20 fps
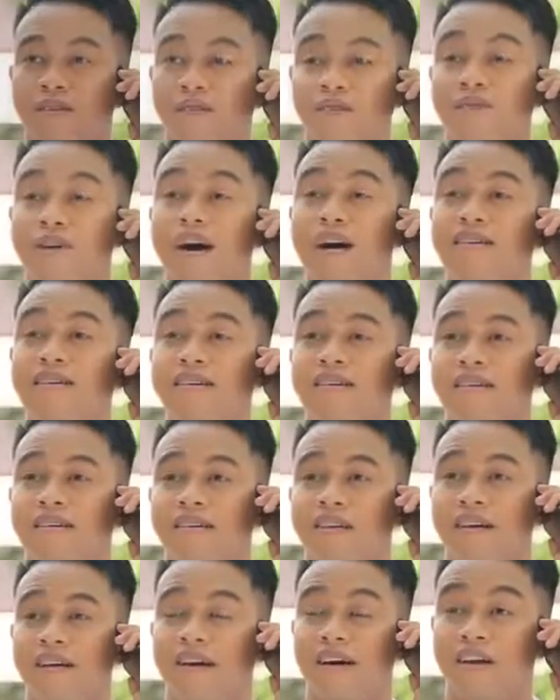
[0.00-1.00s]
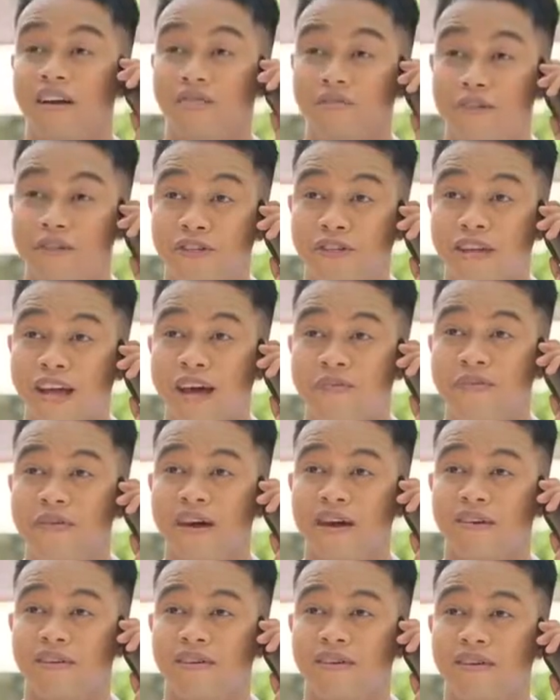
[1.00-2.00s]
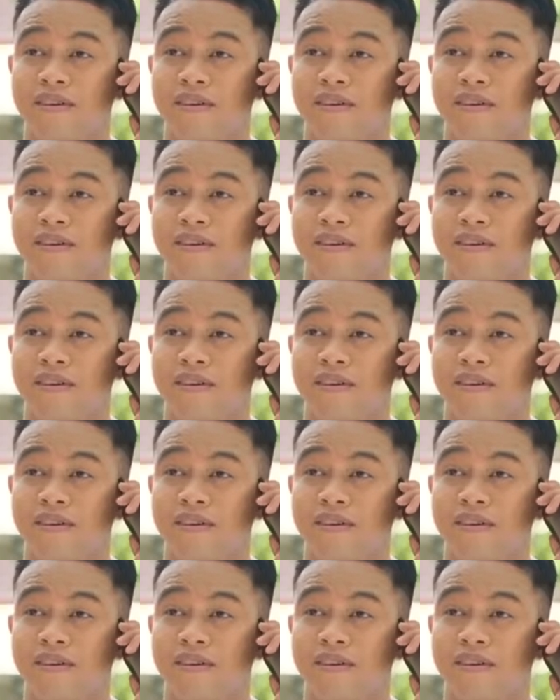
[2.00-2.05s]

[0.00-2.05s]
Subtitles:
Ron, I understand now.